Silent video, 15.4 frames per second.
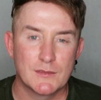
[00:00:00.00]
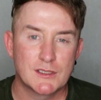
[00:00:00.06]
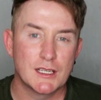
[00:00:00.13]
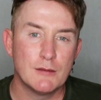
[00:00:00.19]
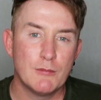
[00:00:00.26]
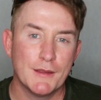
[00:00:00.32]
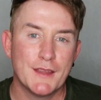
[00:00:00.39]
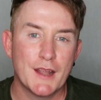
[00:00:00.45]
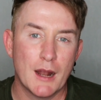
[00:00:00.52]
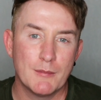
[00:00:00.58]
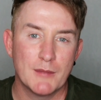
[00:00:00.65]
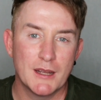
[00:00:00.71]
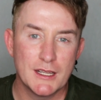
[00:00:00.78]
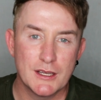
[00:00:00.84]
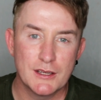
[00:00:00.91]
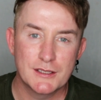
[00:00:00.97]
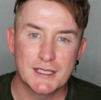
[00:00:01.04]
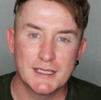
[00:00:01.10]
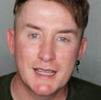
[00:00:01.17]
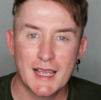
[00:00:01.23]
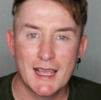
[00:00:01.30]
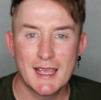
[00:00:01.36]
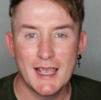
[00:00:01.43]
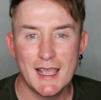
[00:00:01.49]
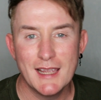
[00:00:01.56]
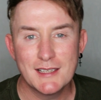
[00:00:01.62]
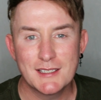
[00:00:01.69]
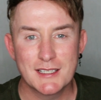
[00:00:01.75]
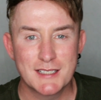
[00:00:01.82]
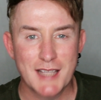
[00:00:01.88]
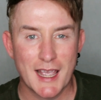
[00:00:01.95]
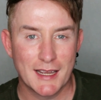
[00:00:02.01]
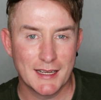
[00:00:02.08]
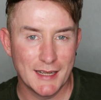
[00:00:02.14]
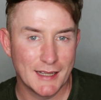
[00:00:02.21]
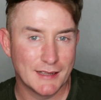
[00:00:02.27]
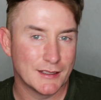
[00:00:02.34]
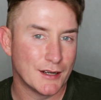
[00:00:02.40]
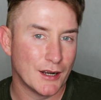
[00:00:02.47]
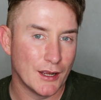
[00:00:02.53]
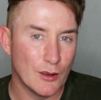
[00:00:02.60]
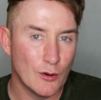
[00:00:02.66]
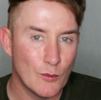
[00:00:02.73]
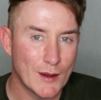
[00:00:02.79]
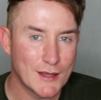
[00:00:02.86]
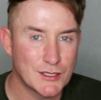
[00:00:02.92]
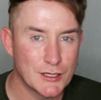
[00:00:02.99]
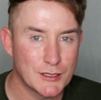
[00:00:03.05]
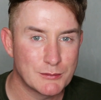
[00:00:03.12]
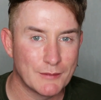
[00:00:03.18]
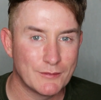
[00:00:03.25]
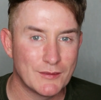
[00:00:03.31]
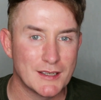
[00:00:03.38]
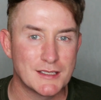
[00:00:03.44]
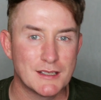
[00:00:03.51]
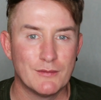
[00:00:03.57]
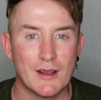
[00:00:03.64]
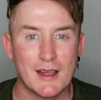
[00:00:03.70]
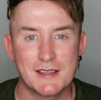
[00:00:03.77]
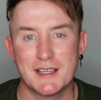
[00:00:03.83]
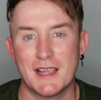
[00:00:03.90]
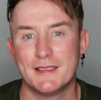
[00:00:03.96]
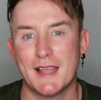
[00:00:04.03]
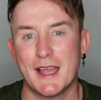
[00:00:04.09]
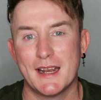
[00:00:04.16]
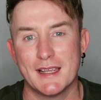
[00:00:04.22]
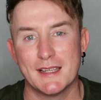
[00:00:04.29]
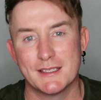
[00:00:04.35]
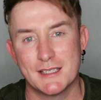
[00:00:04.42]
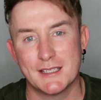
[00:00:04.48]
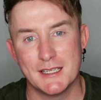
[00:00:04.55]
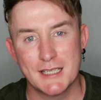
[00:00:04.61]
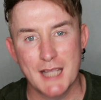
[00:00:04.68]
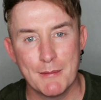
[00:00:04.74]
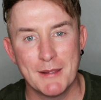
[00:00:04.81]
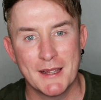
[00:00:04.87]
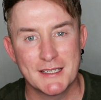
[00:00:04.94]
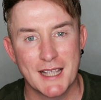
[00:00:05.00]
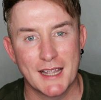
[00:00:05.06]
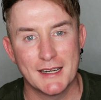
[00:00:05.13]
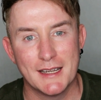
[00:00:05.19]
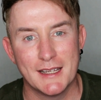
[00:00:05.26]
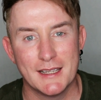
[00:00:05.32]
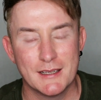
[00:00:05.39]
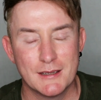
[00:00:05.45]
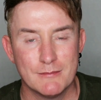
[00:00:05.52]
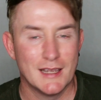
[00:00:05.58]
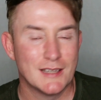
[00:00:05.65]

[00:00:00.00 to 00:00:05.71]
So the one that I'm going to use today is the technique that I always use with this device, and that is the tapping technique.